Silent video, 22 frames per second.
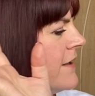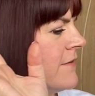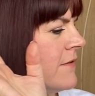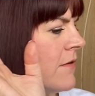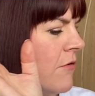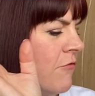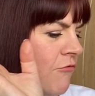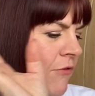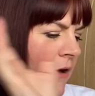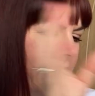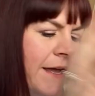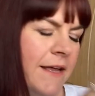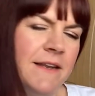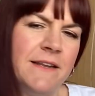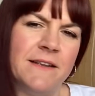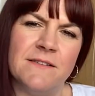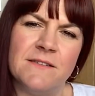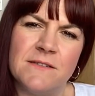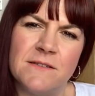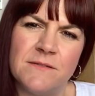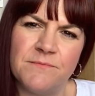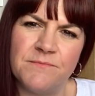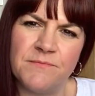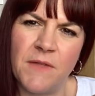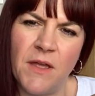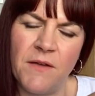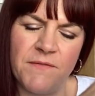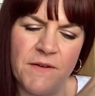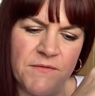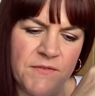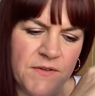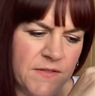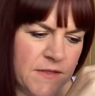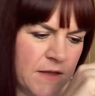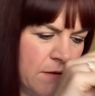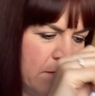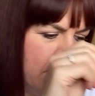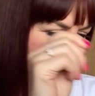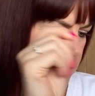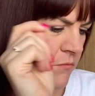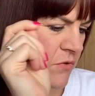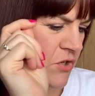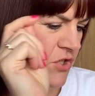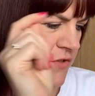write a list of everything,
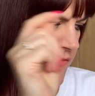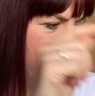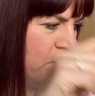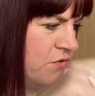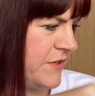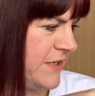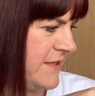which I've already